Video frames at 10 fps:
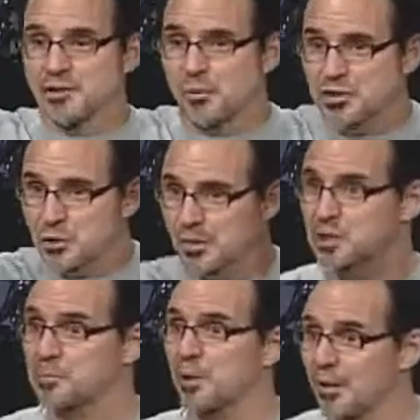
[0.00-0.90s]
It's what you
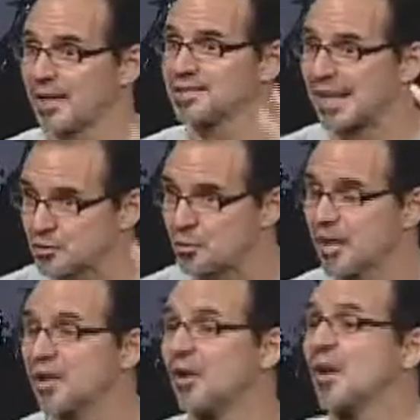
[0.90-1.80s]
experience as
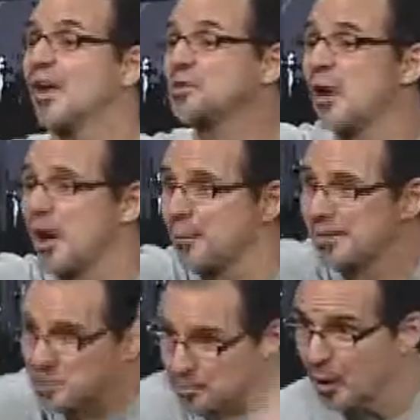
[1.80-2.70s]
real. So how do
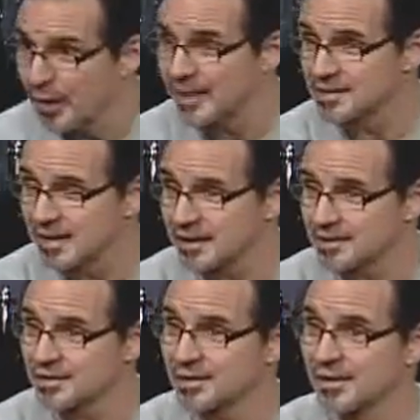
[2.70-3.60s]
we experience
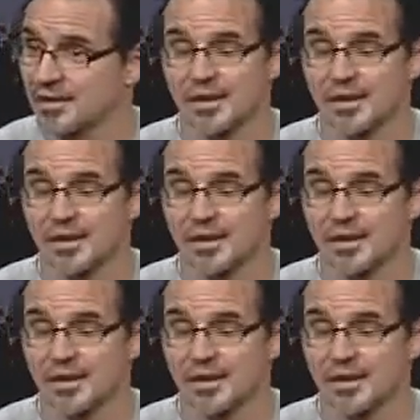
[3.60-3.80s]
this?